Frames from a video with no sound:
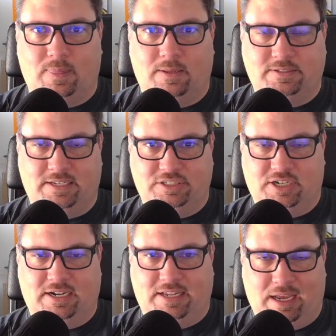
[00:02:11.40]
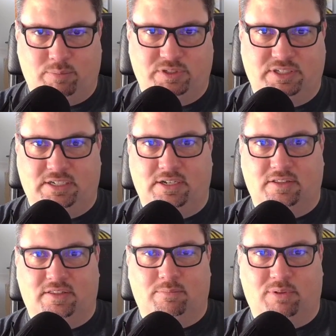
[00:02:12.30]
He's not Johnny Appleseed out
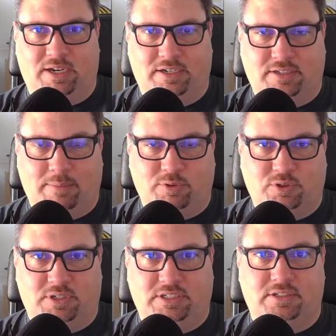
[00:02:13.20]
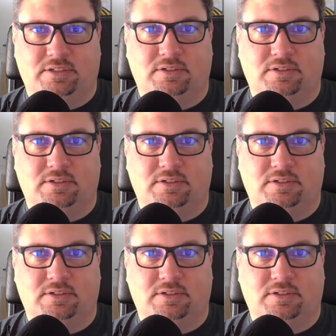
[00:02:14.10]
there planting apple trees.